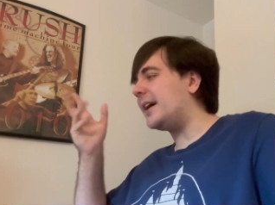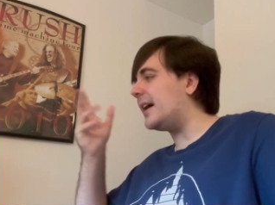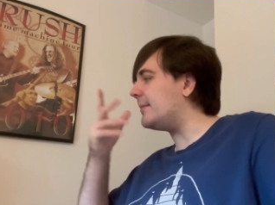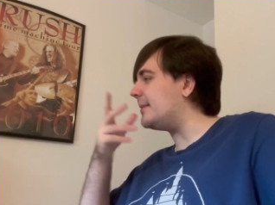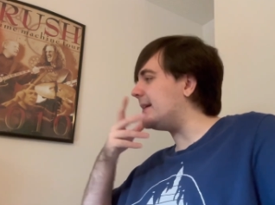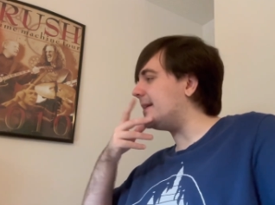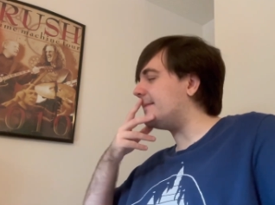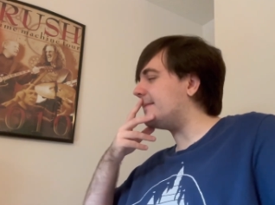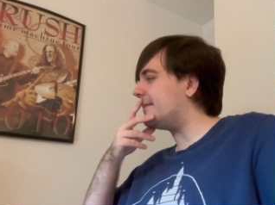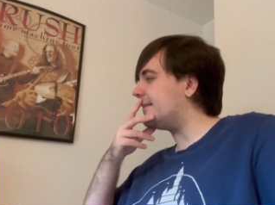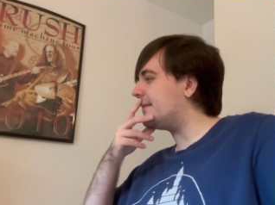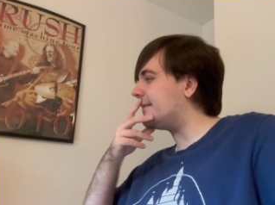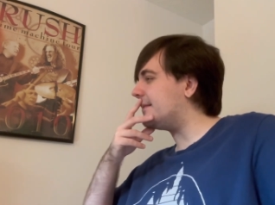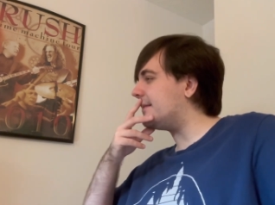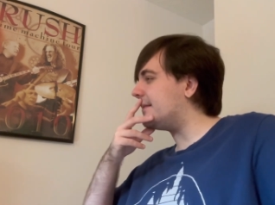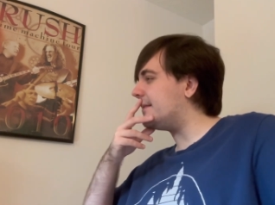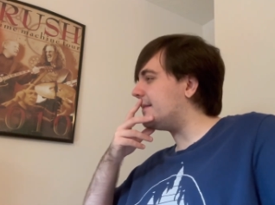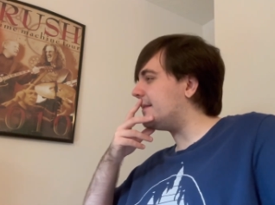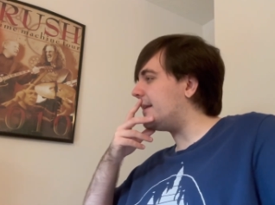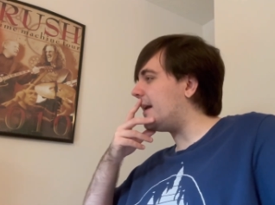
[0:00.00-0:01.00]
I mean,
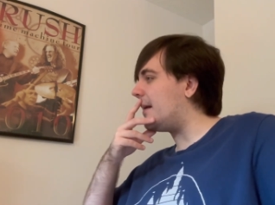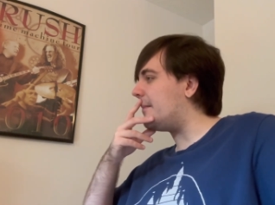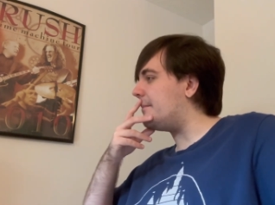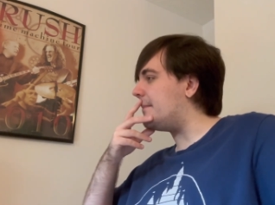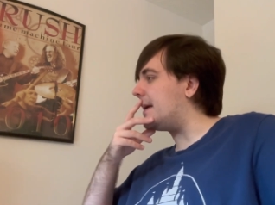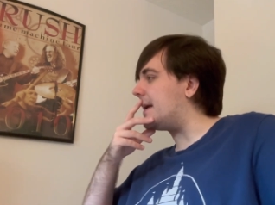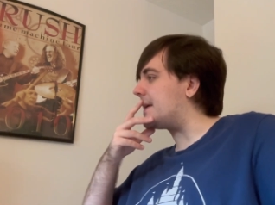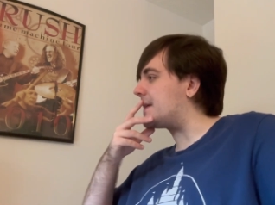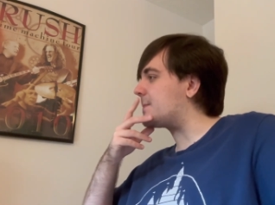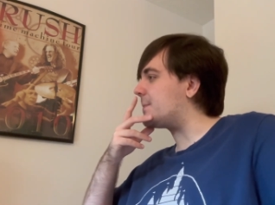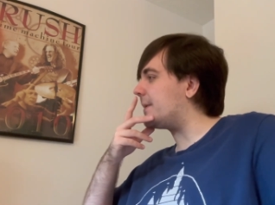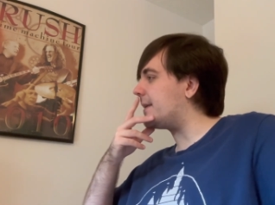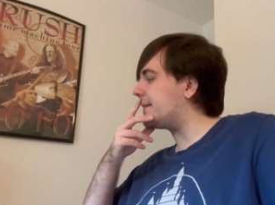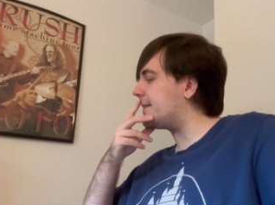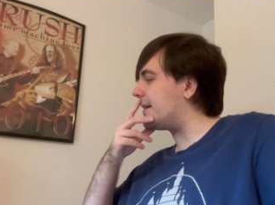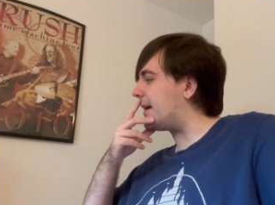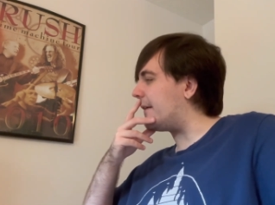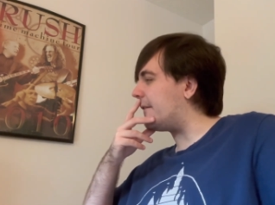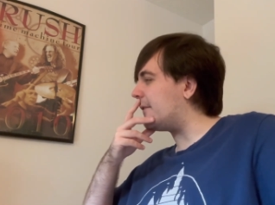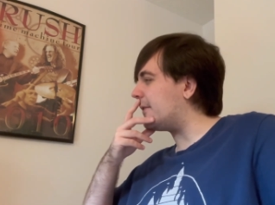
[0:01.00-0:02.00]
not miss, but
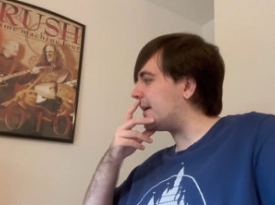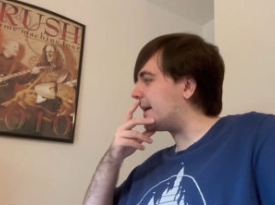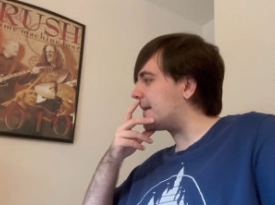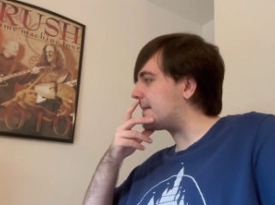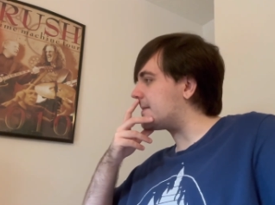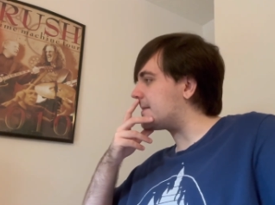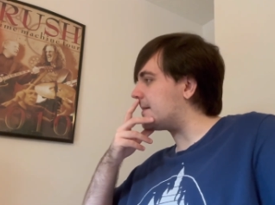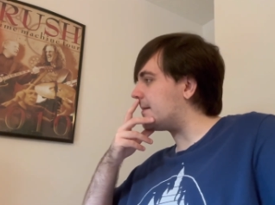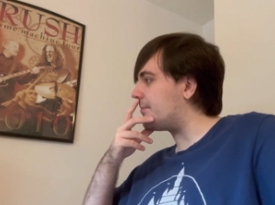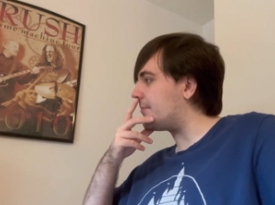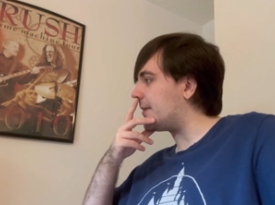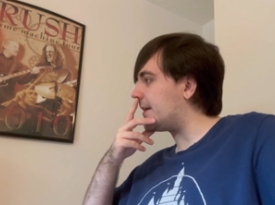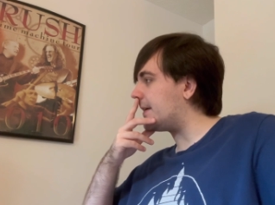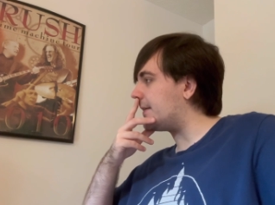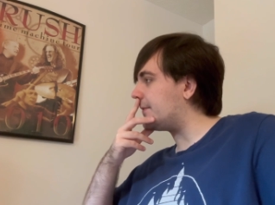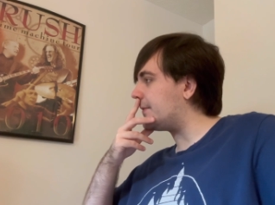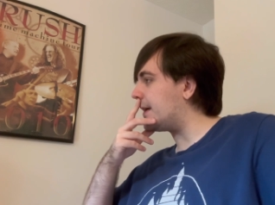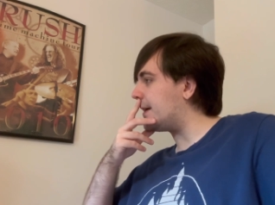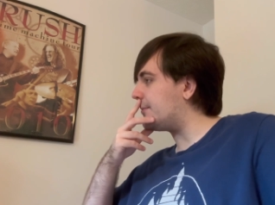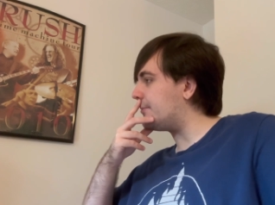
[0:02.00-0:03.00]
did I forget
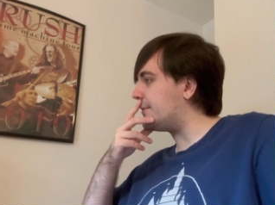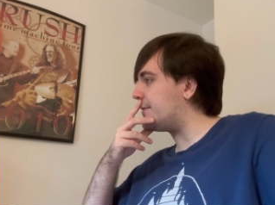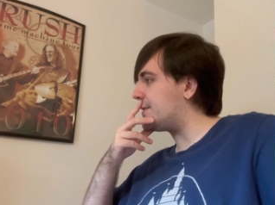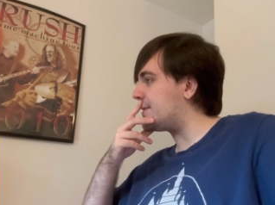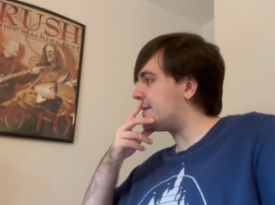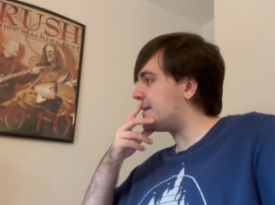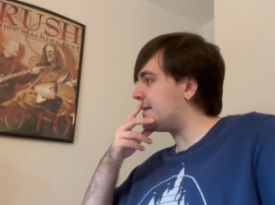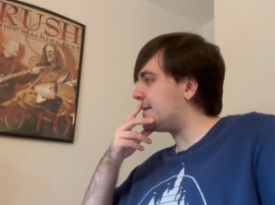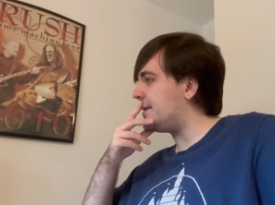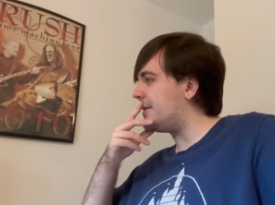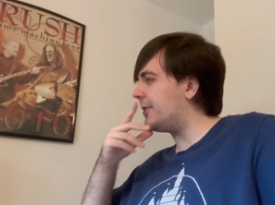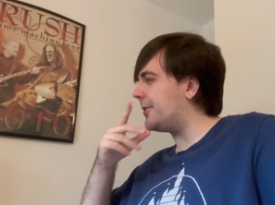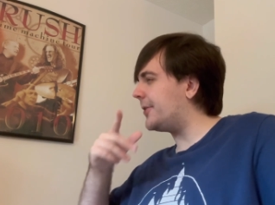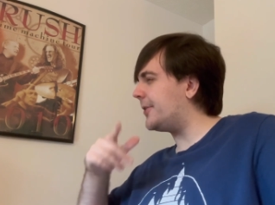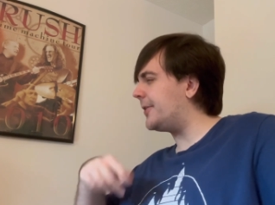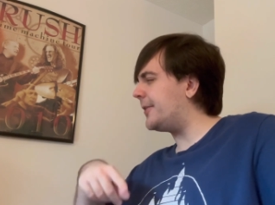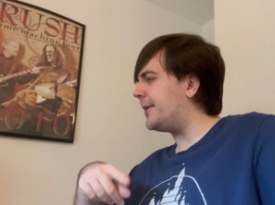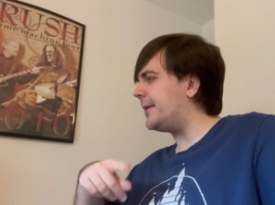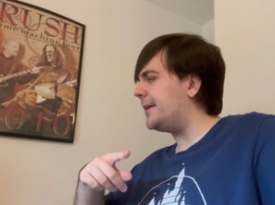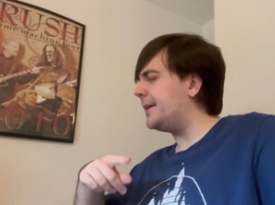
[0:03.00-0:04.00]
something that was in
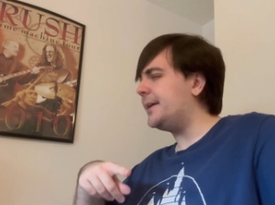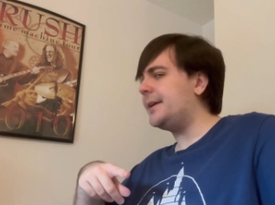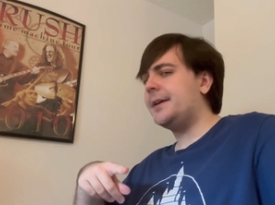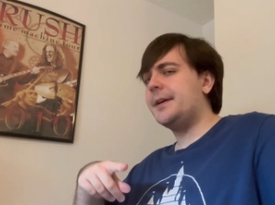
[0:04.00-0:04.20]
your